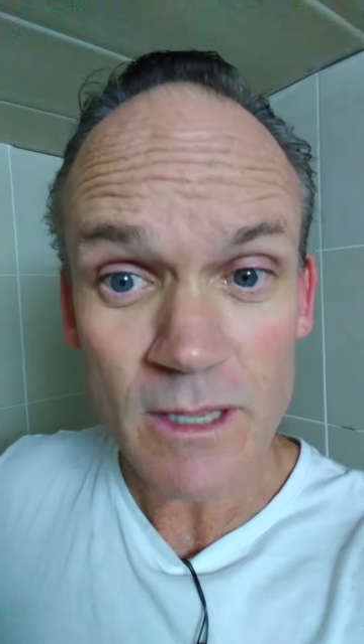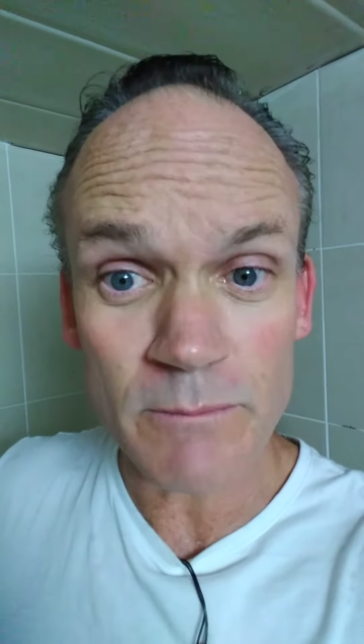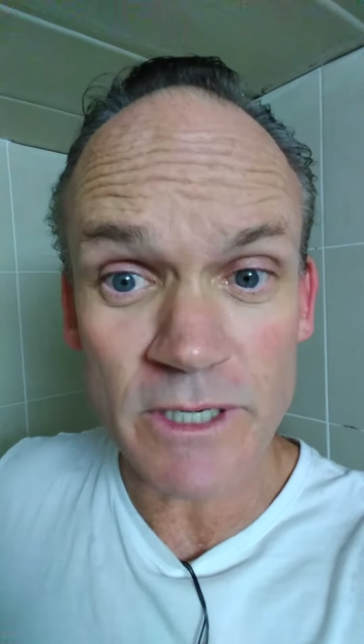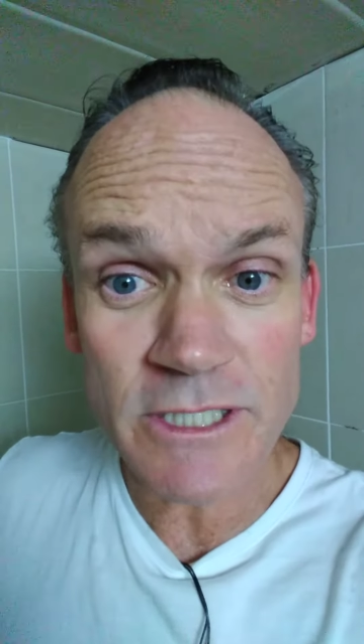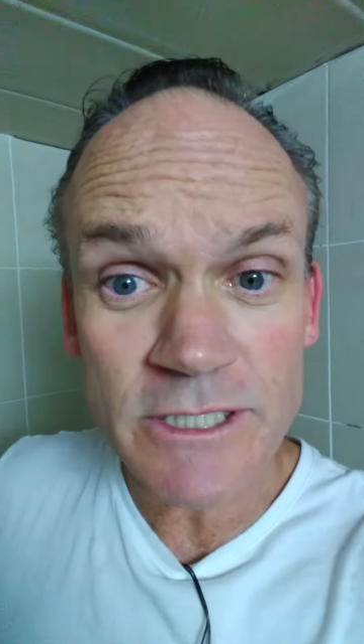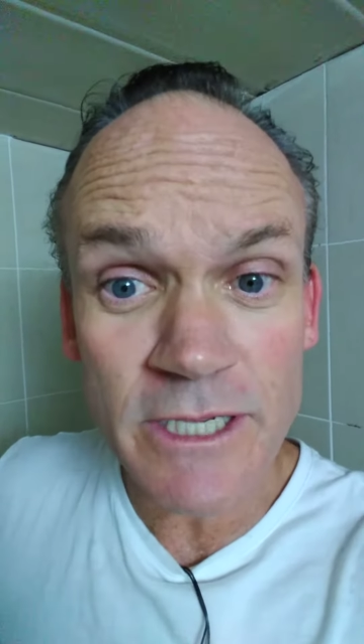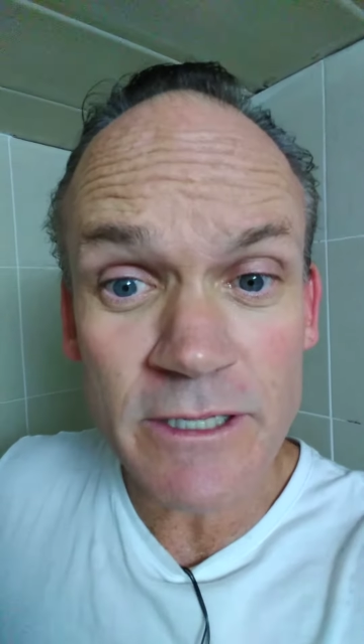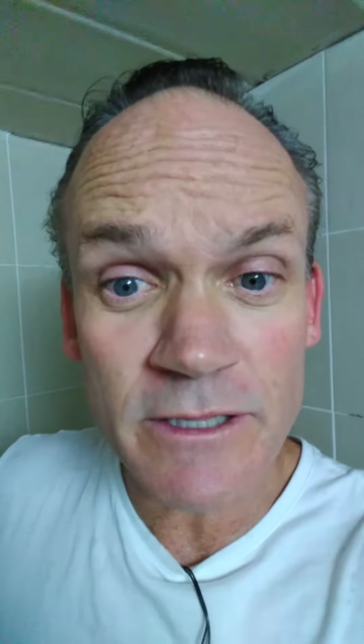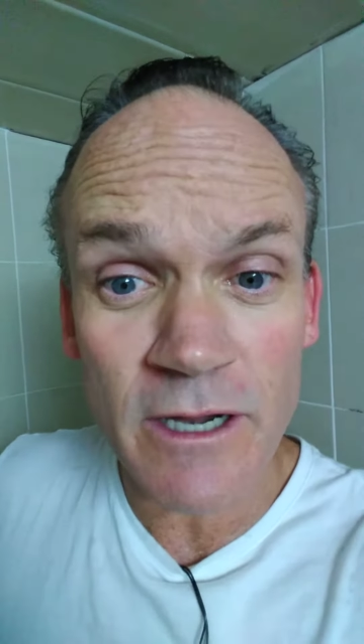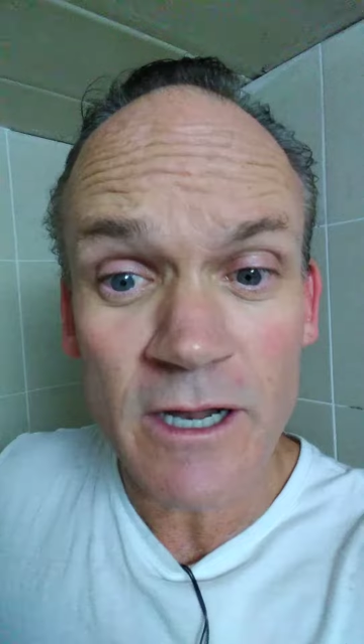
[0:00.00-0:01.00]
but he stayed
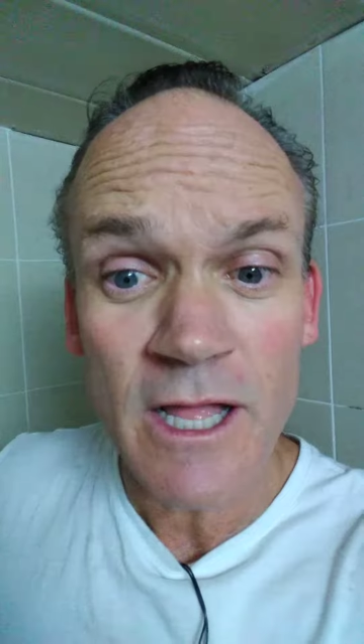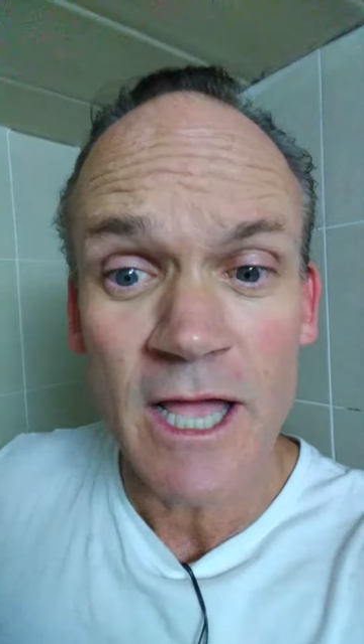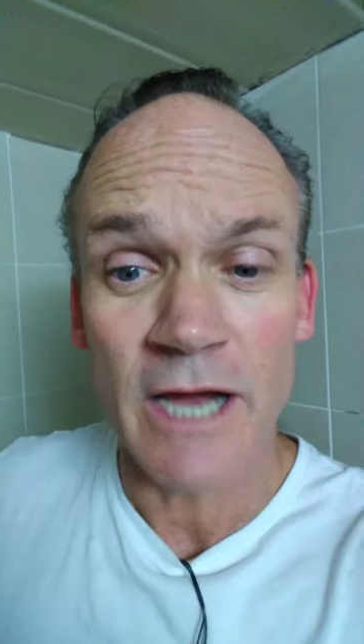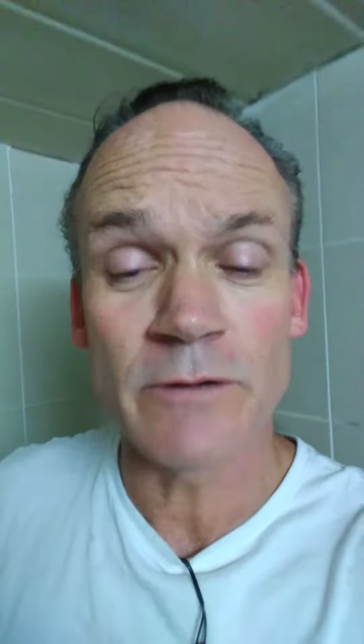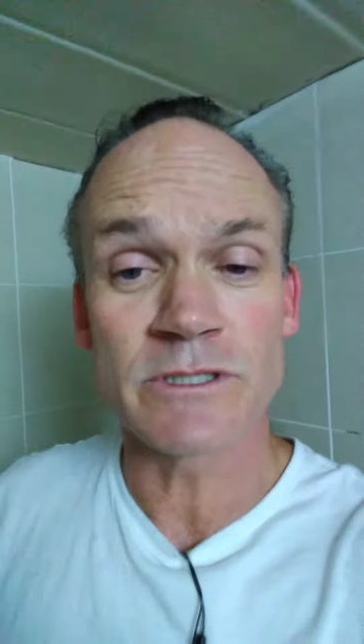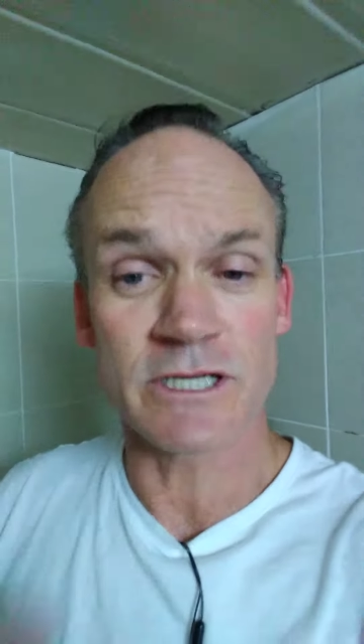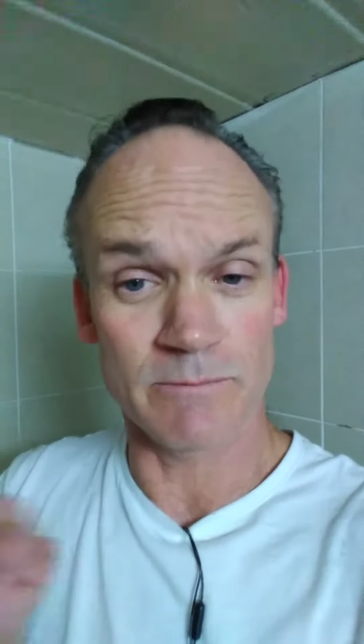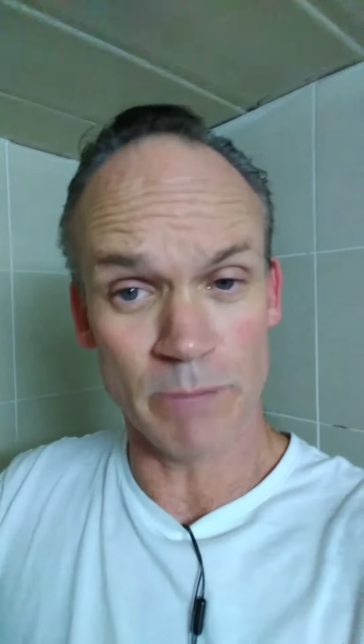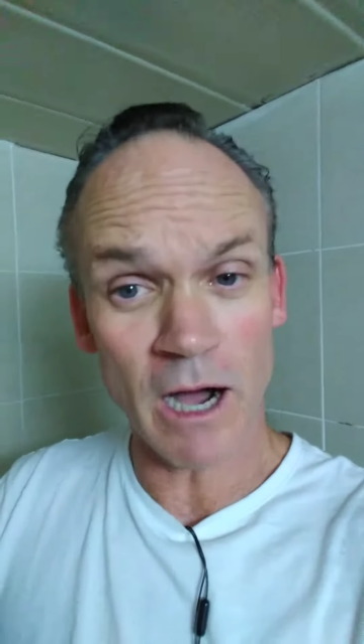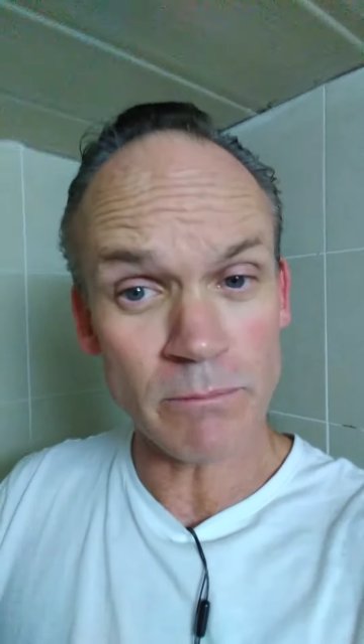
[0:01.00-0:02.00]
in there, and he was a
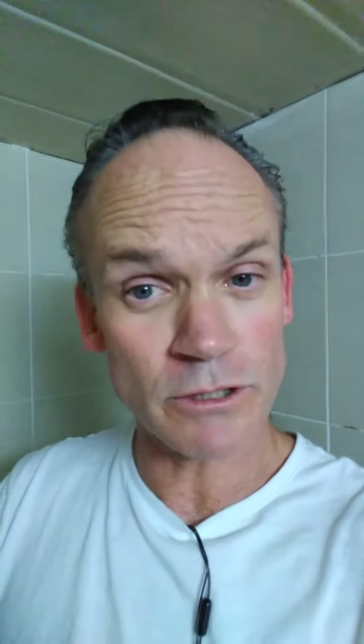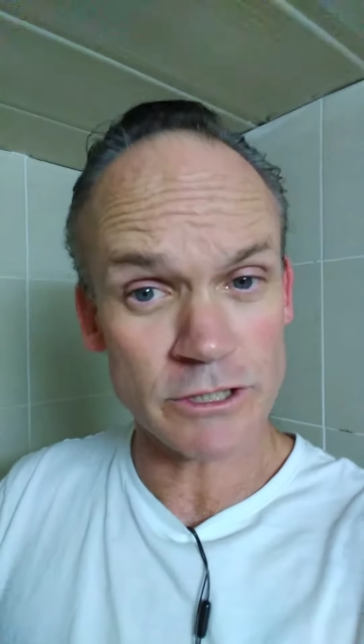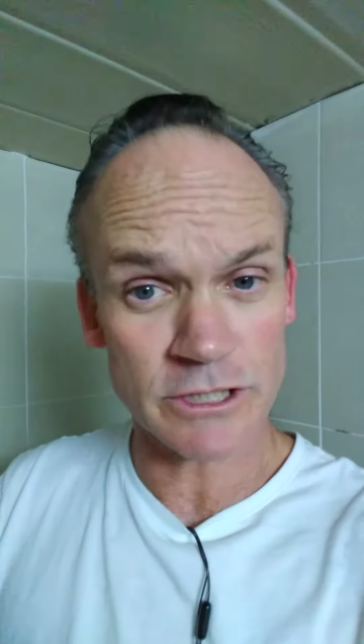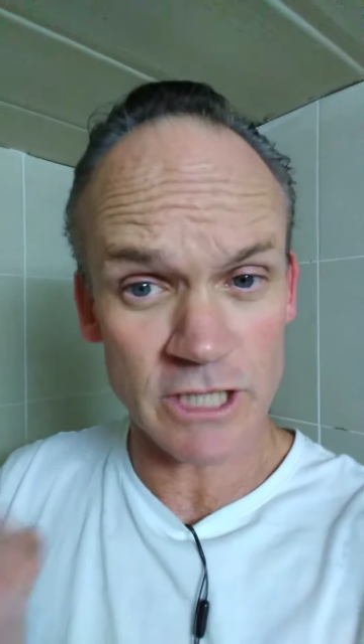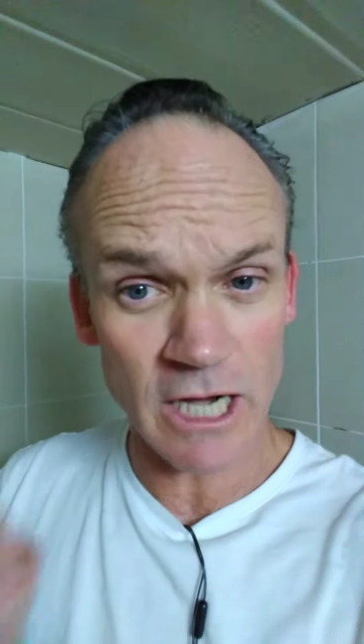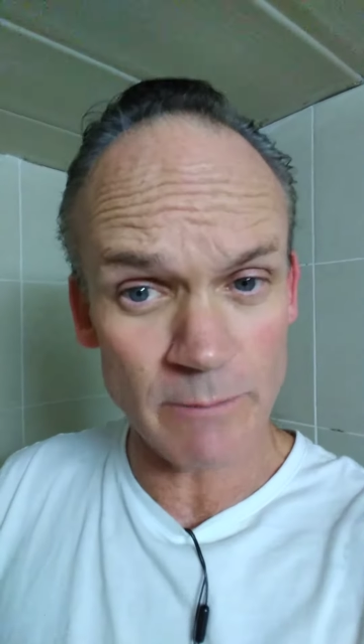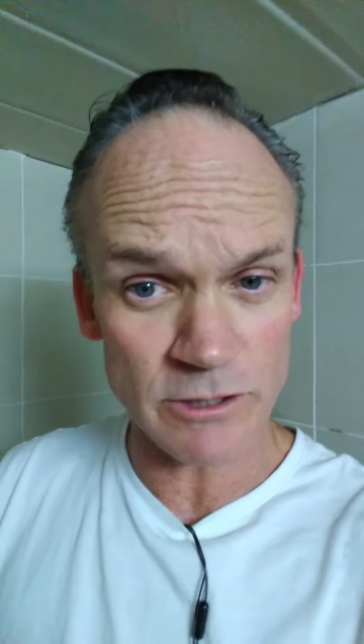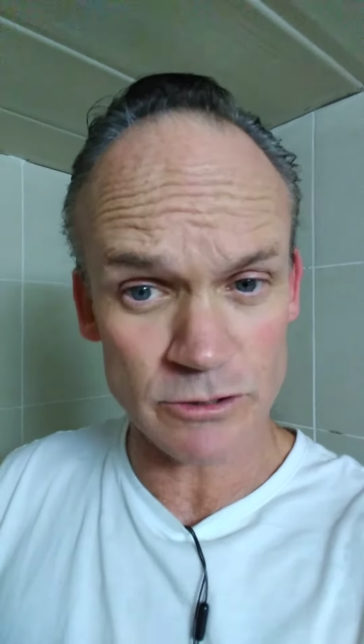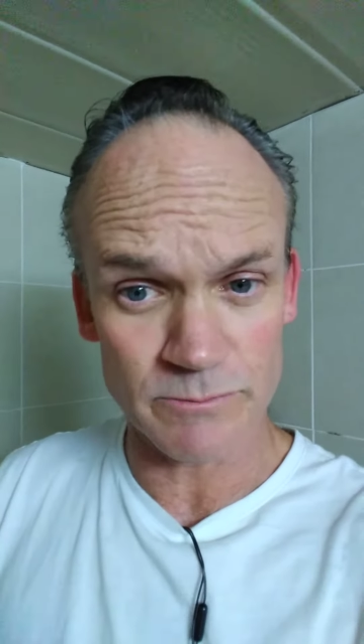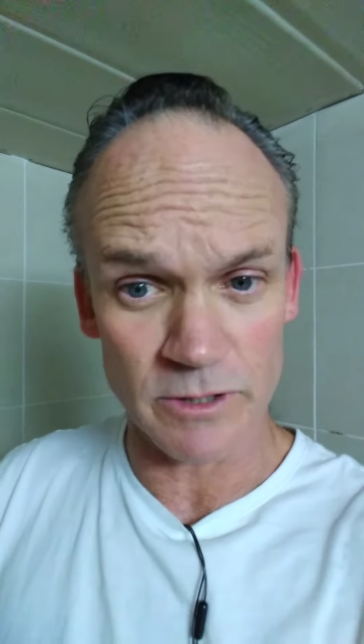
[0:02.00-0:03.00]
published comic
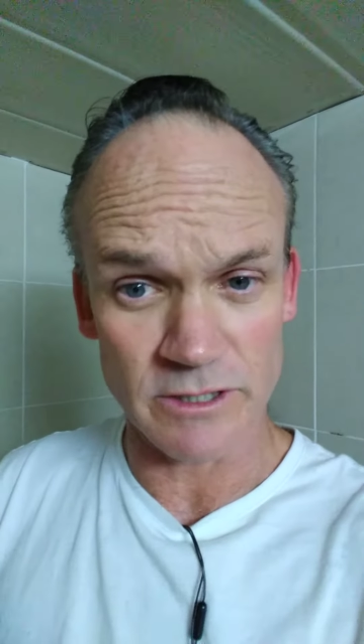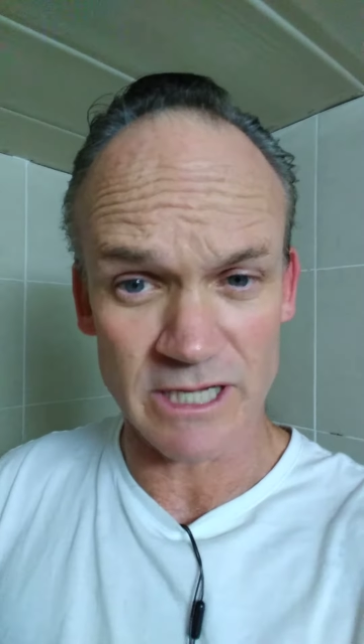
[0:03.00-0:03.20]
strip artist.